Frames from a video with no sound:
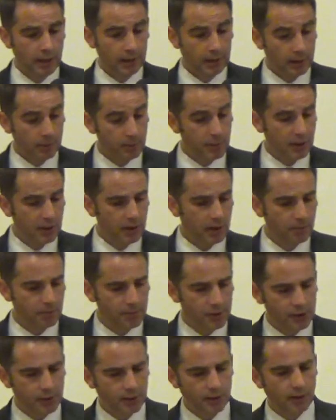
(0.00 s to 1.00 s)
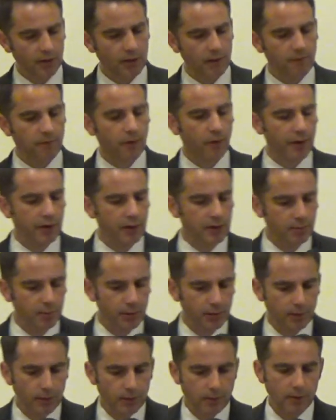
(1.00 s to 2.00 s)
that becomes
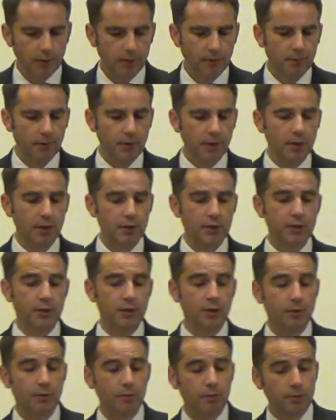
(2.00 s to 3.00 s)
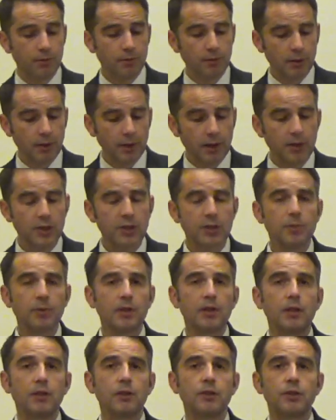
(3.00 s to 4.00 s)
unavoidable for us in our own
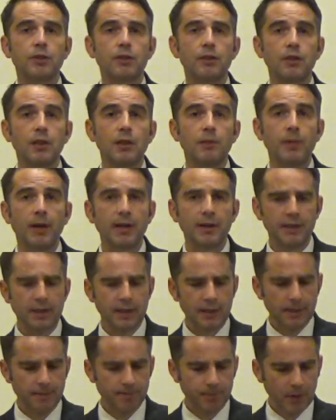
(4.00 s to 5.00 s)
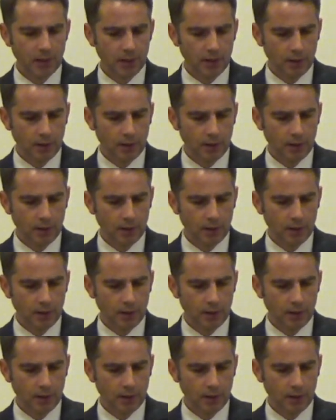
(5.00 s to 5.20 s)
experience day by day,